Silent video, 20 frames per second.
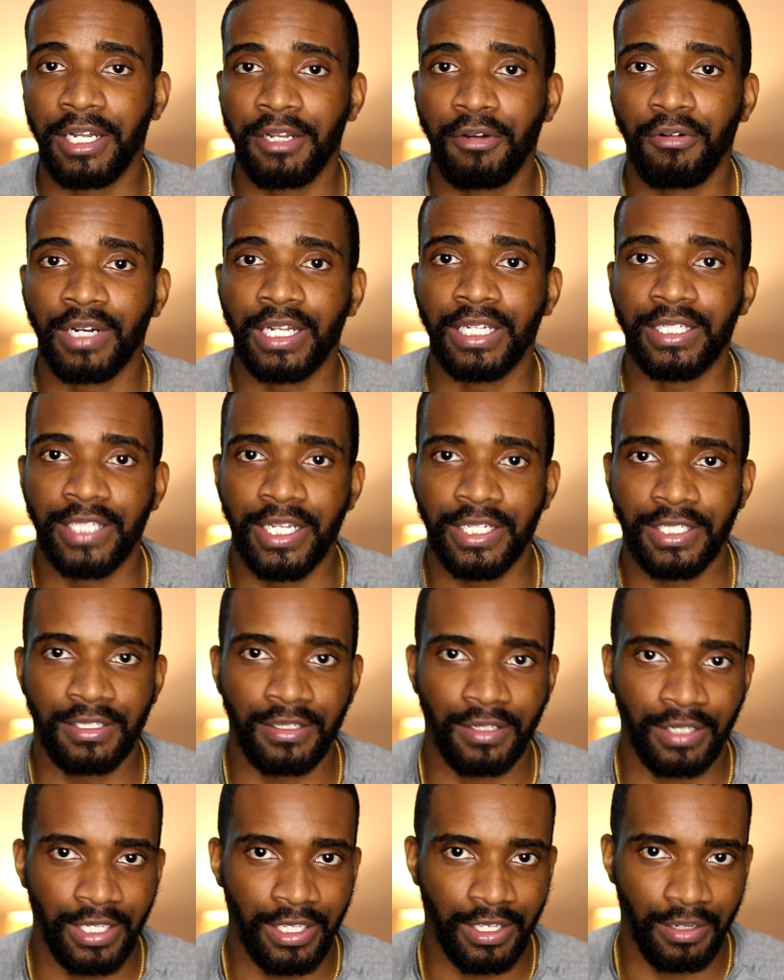doing it
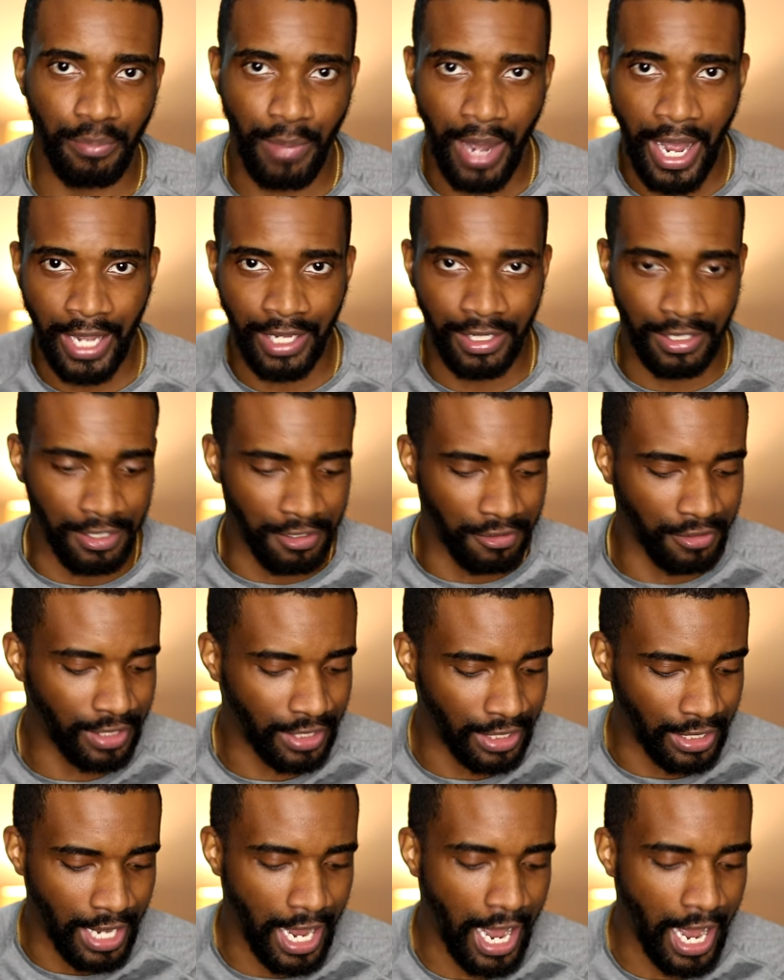digitally and by it doing it